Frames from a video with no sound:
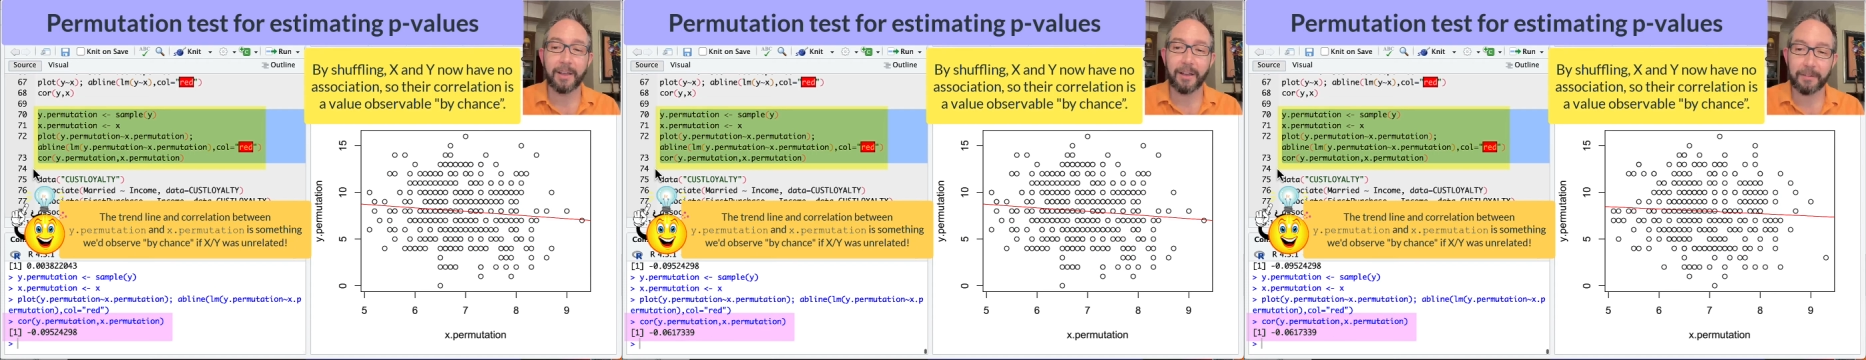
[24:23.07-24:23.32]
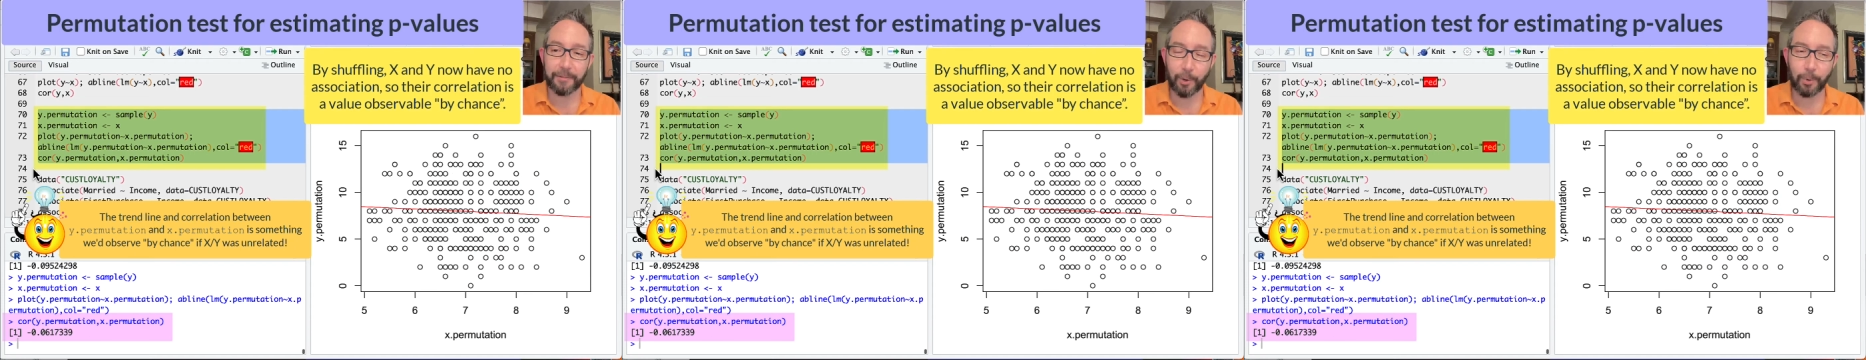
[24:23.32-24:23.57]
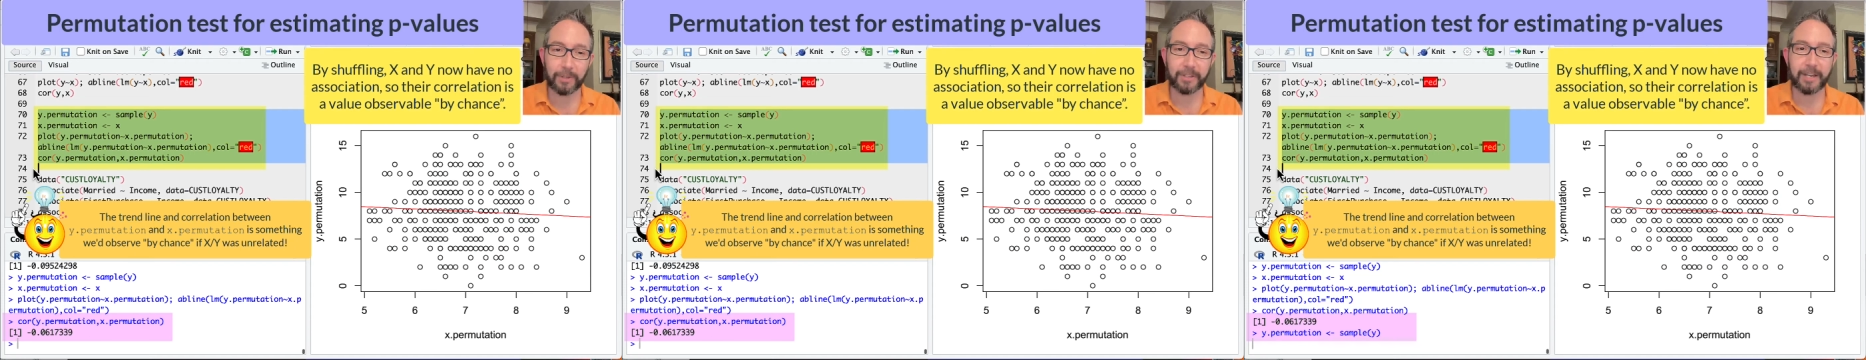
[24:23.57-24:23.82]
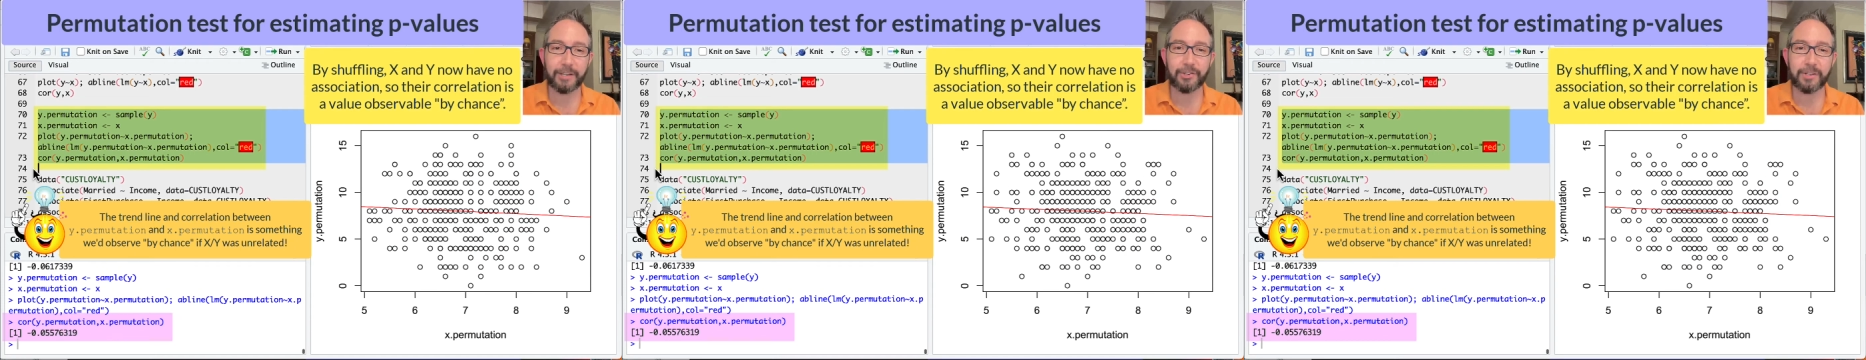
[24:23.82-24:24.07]
of
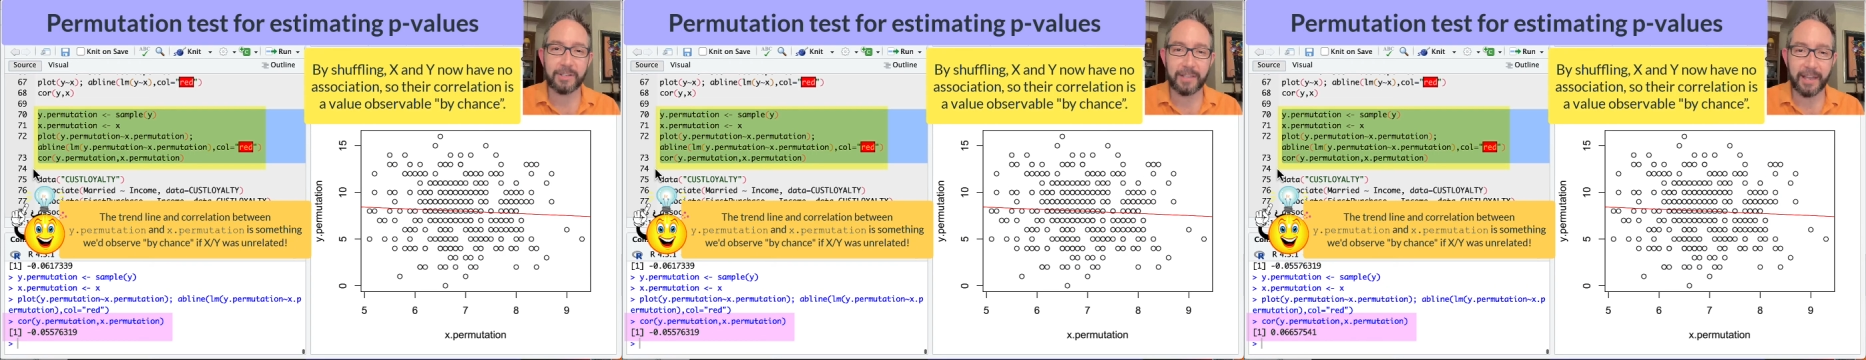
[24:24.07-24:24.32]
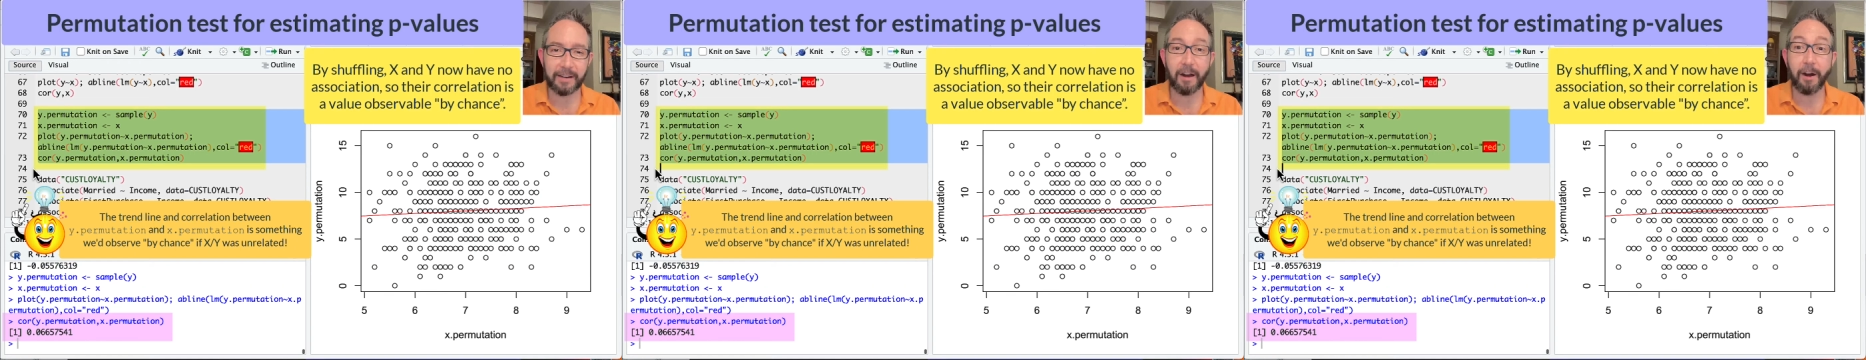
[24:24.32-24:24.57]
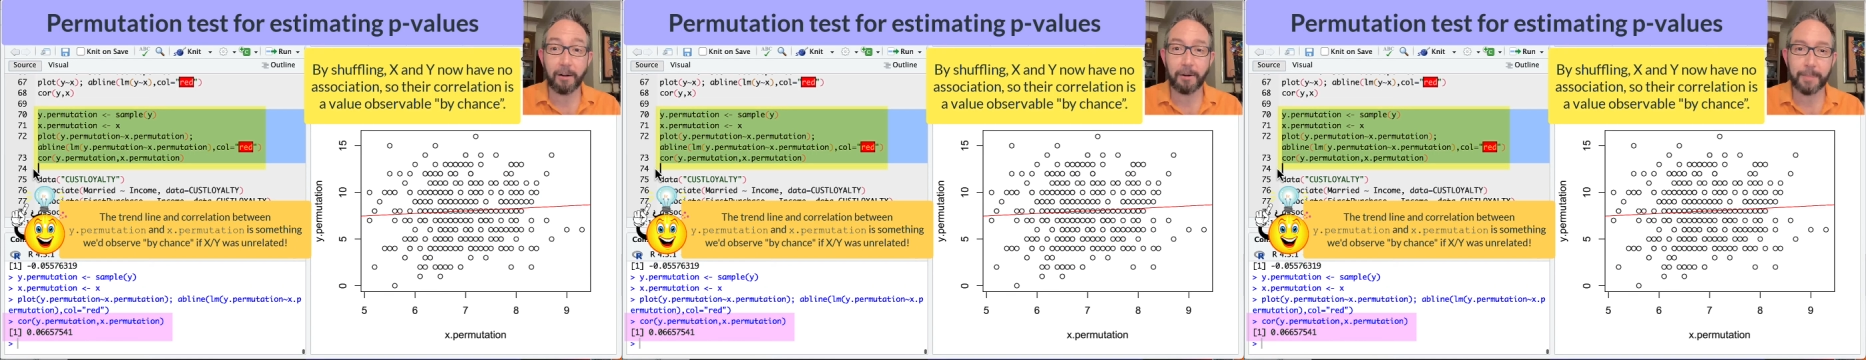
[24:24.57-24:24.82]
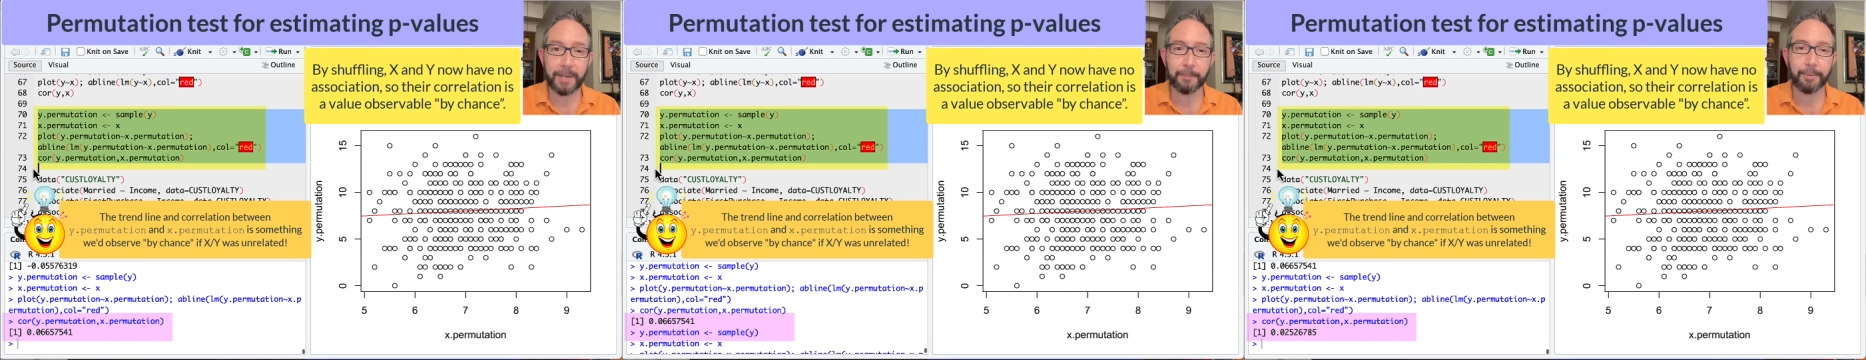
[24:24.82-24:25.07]
correlations that are
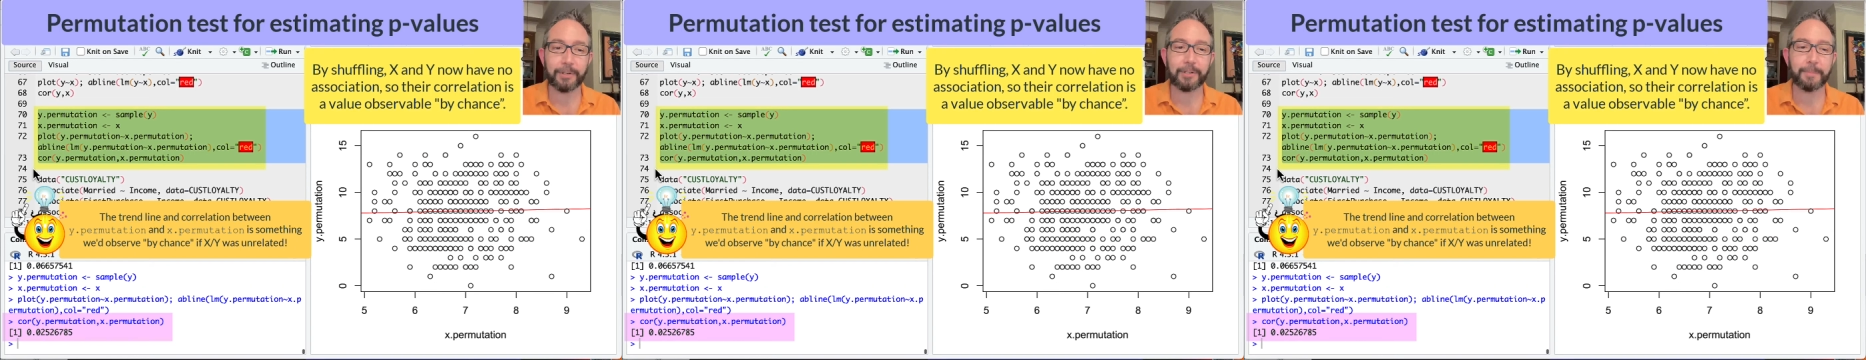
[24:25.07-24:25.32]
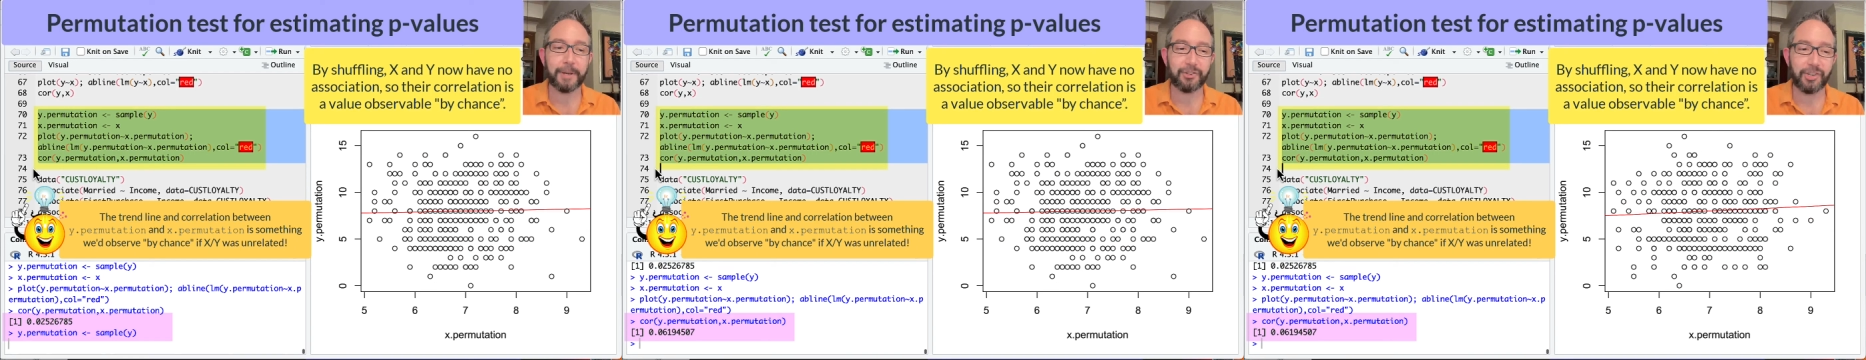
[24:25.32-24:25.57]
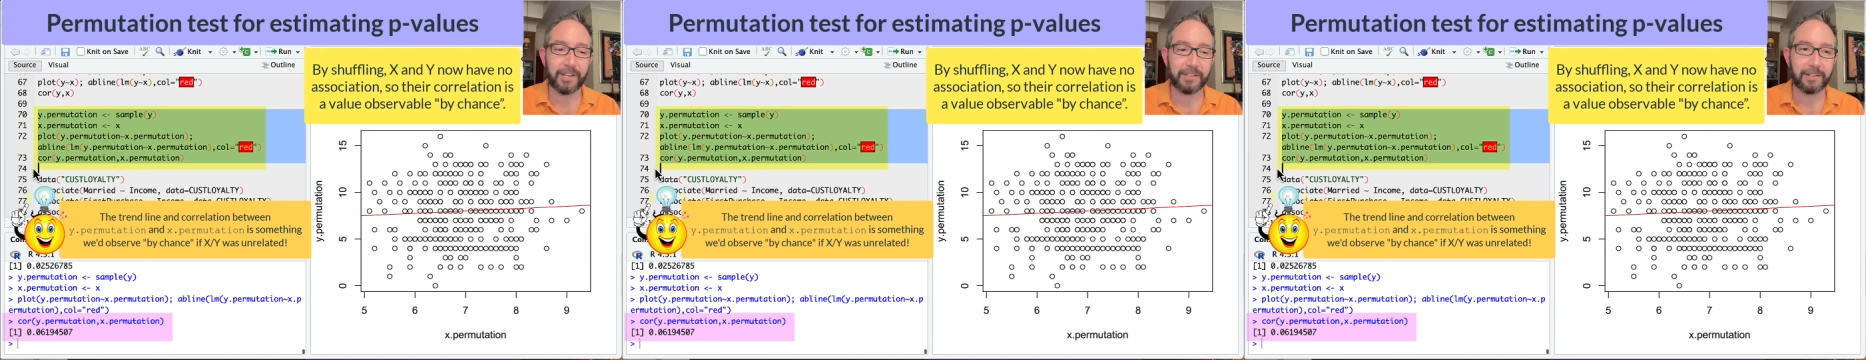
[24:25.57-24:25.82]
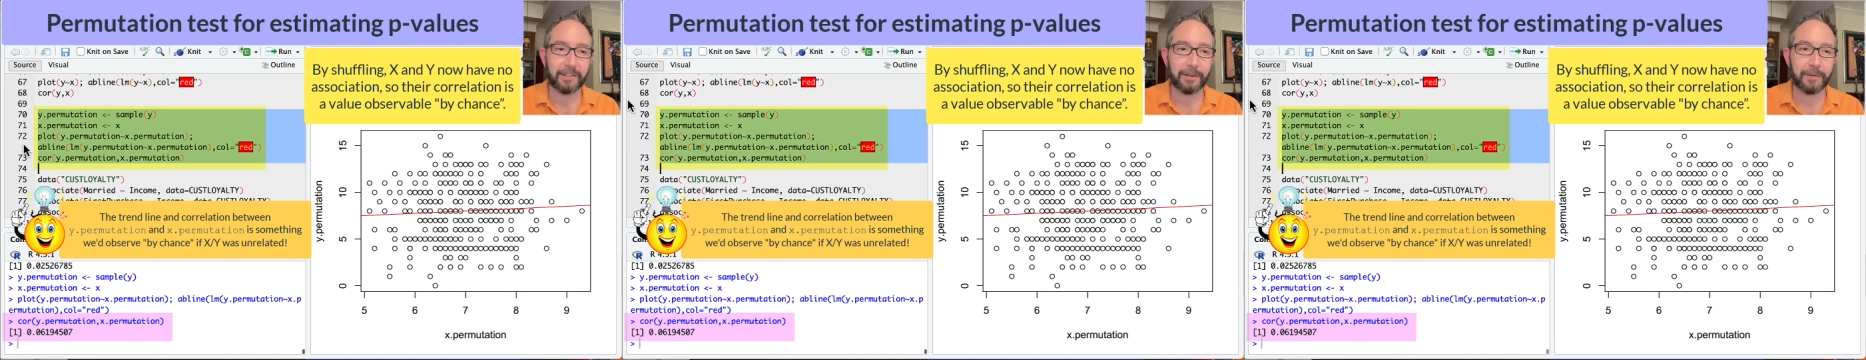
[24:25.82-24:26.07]
being produced by chance
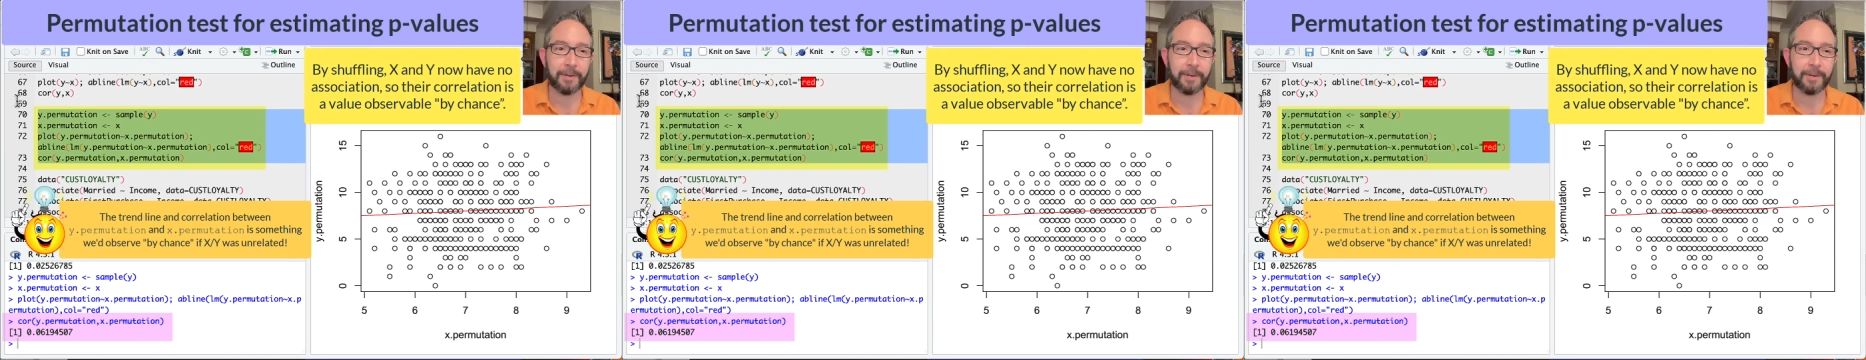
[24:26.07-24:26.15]
alone.